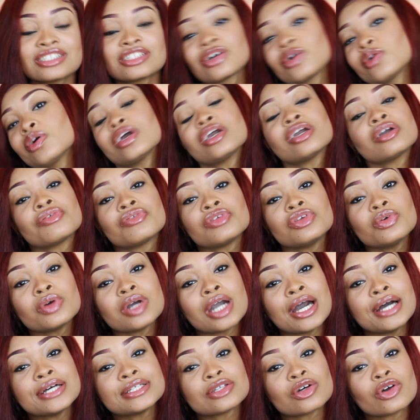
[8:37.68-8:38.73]
So if you
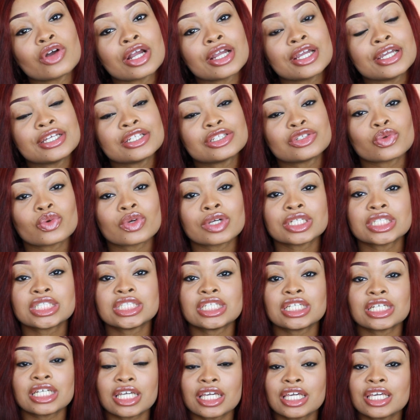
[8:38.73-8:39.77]
guys are
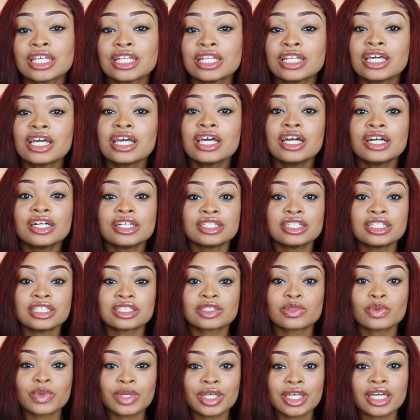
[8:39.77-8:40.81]
interested in
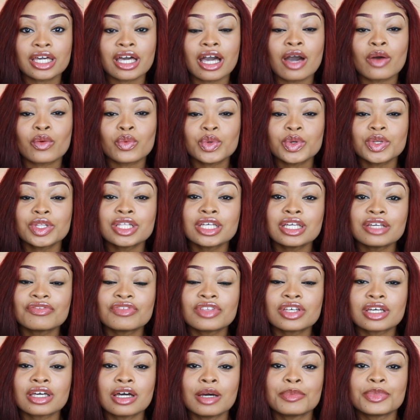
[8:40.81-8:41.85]
this wig, I will
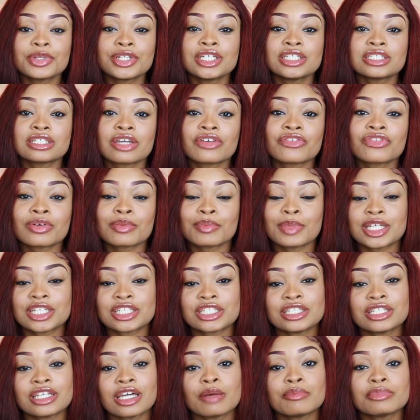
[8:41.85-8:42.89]
leave the company's
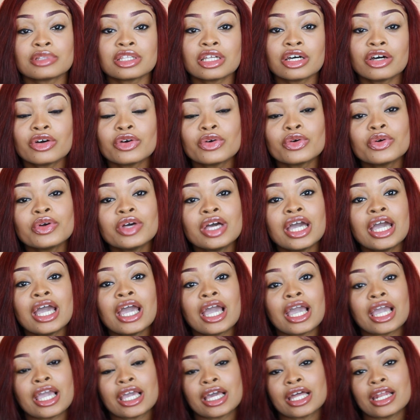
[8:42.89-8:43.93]
information down below.
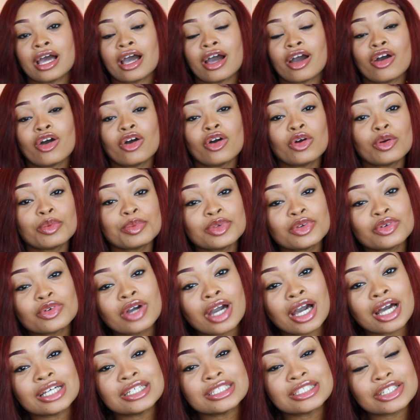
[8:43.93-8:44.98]
And I hope you
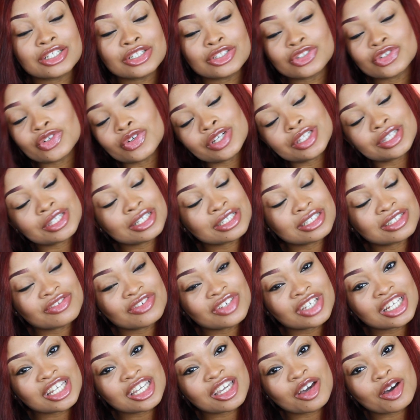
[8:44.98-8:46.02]
guys enjoyed this
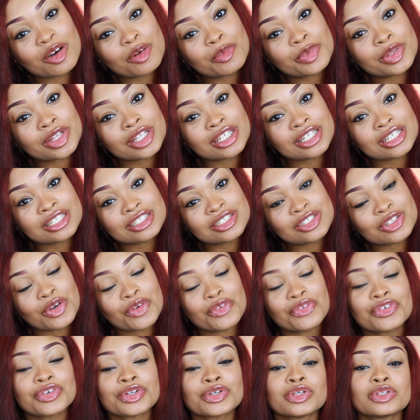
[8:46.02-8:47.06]
video. Please
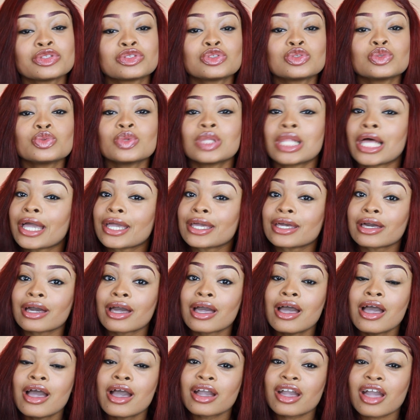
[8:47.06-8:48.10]
don't forget to like,
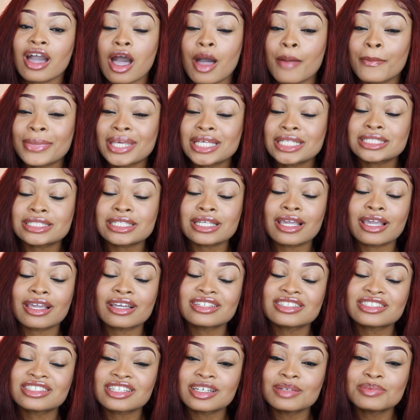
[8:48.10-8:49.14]
comment,
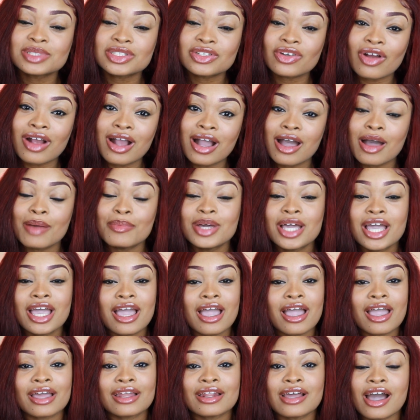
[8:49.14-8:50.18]
and subscribe.
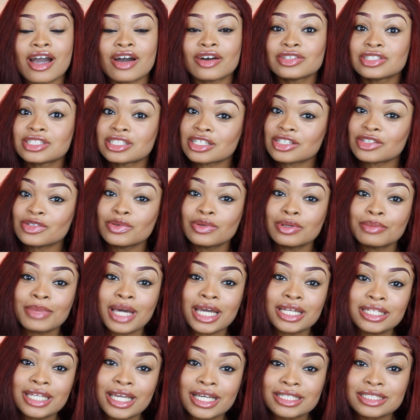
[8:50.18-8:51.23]
And I'll see you in
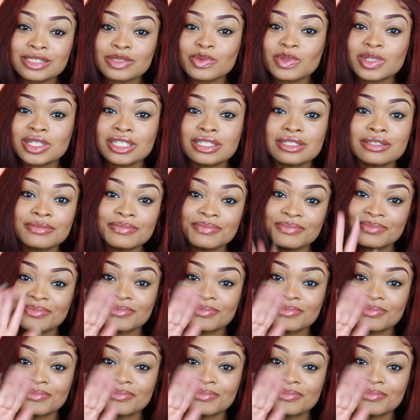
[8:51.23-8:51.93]
my next one.